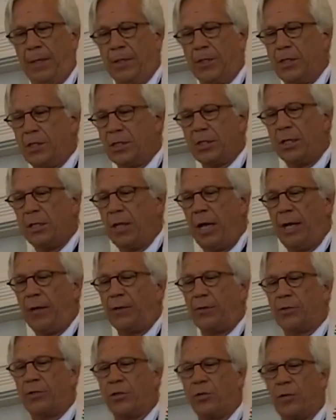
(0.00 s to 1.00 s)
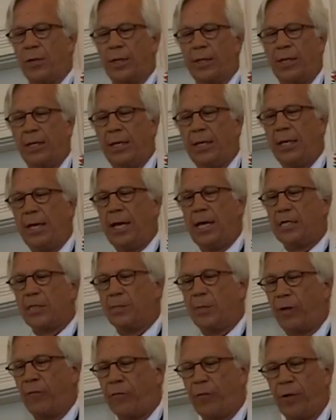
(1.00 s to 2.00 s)
Just a line or two, and then he
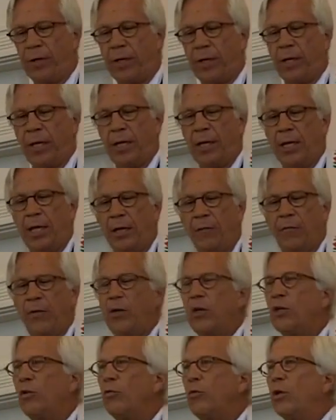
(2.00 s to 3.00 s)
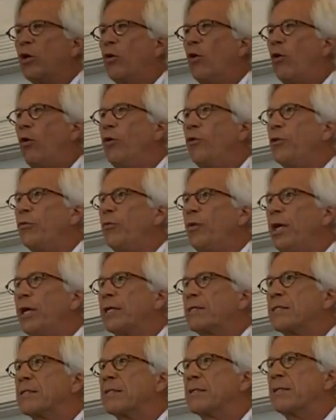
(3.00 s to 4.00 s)
asked my friend if he could recall the
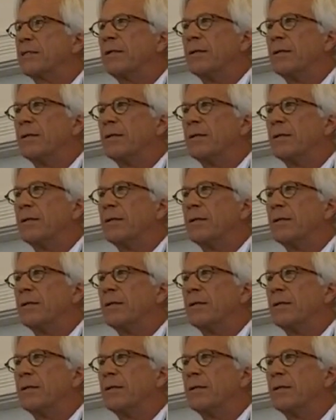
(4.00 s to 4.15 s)
rest.